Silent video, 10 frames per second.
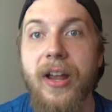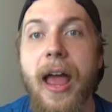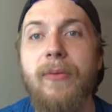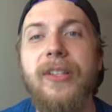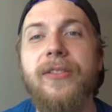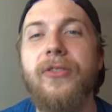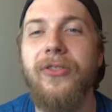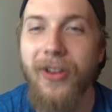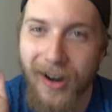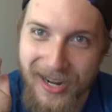I was
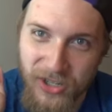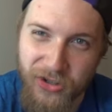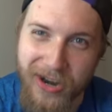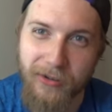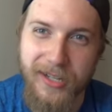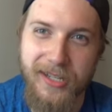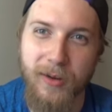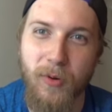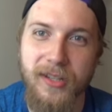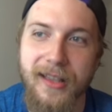not as generous as I
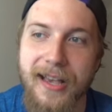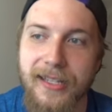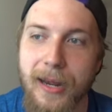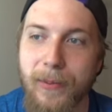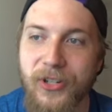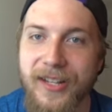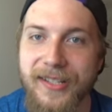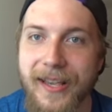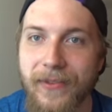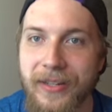was last time with Gen
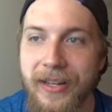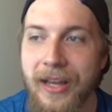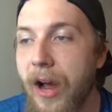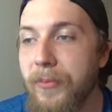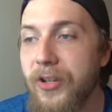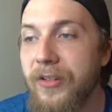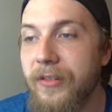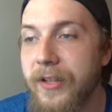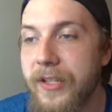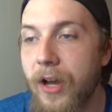7. I'm just going
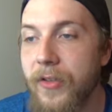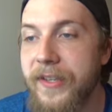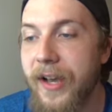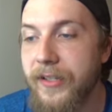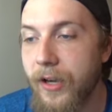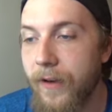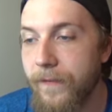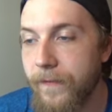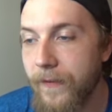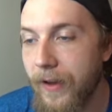to list all these guys off
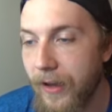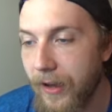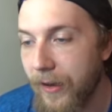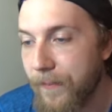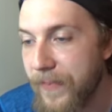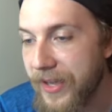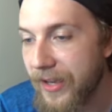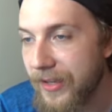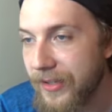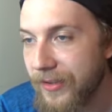
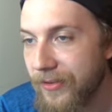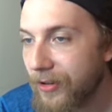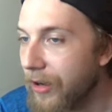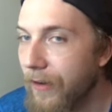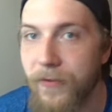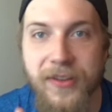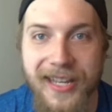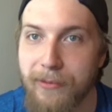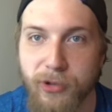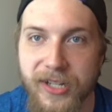because they're all for the
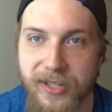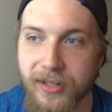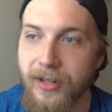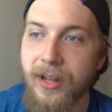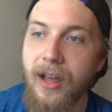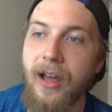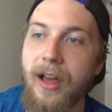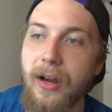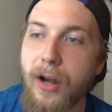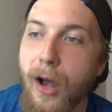same reason.
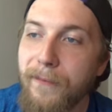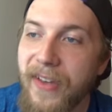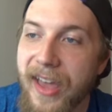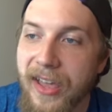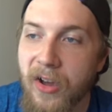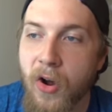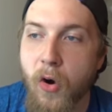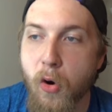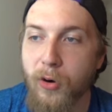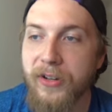Comfey,
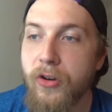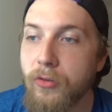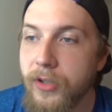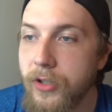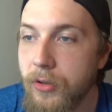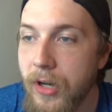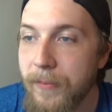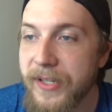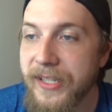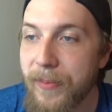Oranguru,
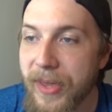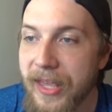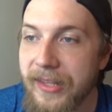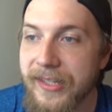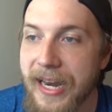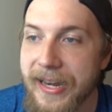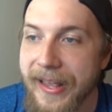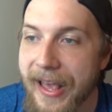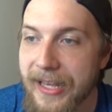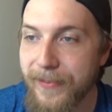Passimian,
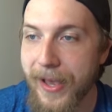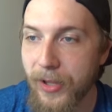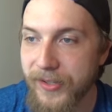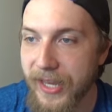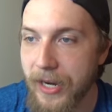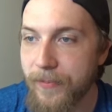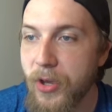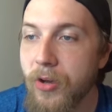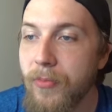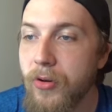Sandygast, Palossand,
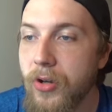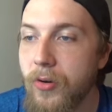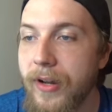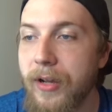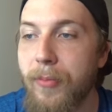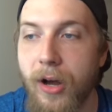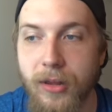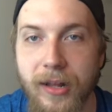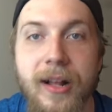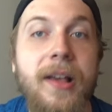Pyukumuku, and
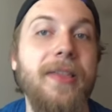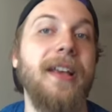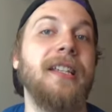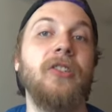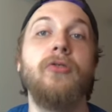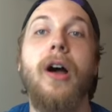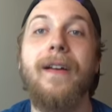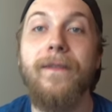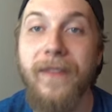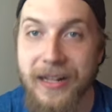Kamala. They just do
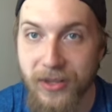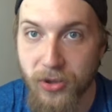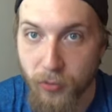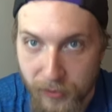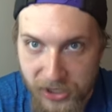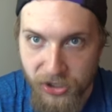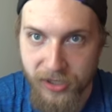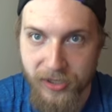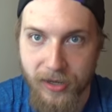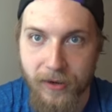not fit the
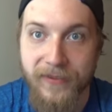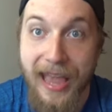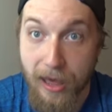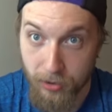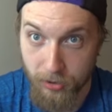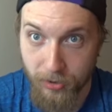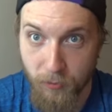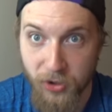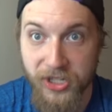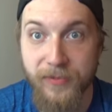region of Galar,
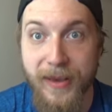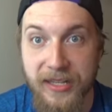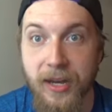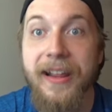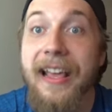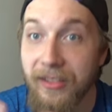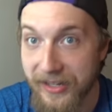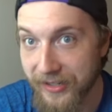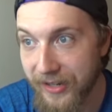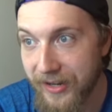which is based on
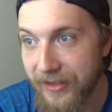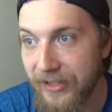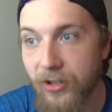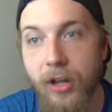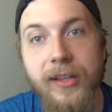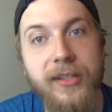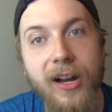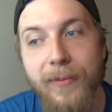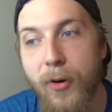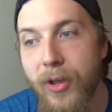England. These are all
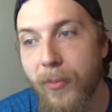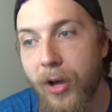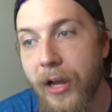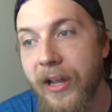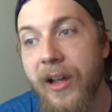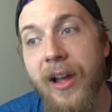exotic Pokemon.